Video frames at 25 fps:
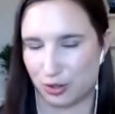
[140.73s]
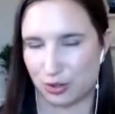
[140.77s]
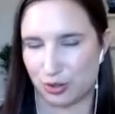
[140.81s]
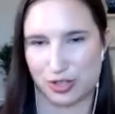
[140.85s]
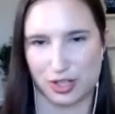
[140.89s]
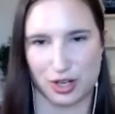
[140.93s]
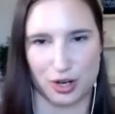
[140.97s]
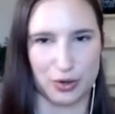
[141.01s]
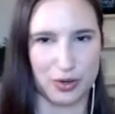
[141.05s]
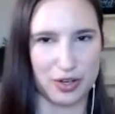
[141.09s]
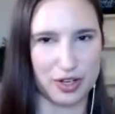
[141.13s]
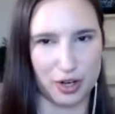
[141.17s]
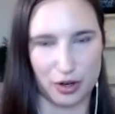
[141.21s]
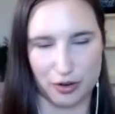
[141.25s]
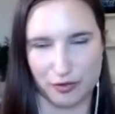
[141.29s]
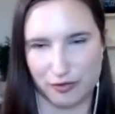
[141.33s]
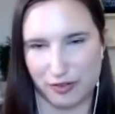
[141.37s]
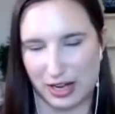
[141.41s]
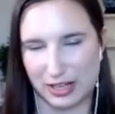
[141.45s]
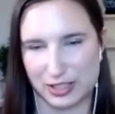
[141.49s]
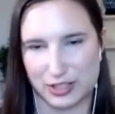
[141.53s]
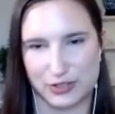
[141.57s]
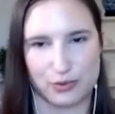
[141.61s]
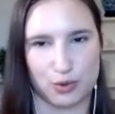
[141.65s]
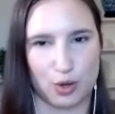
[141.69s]
So
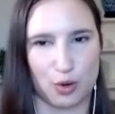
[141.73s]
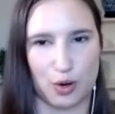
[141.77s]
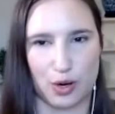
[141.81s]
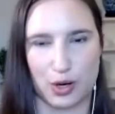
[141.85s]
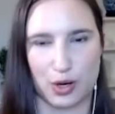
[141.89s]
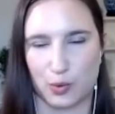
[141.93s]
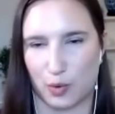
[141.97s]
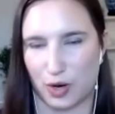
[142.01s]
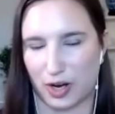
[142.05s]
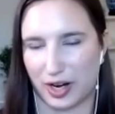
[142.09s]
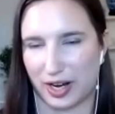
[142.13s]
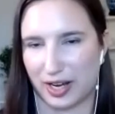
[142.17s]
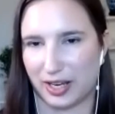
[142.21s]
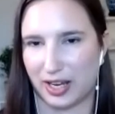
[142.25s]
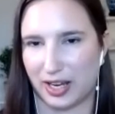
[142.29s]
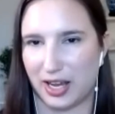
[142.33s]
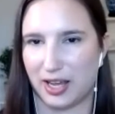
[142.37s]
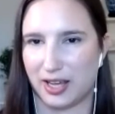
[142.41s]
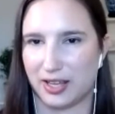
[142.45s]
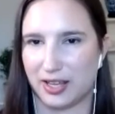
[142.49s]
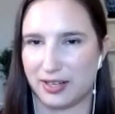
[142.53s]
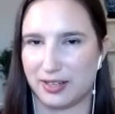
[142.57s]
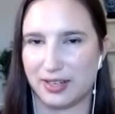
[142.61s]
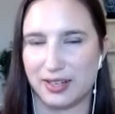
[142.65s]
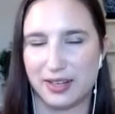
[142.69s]
fast forward working
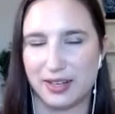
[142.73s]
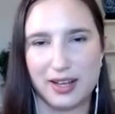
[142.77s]
in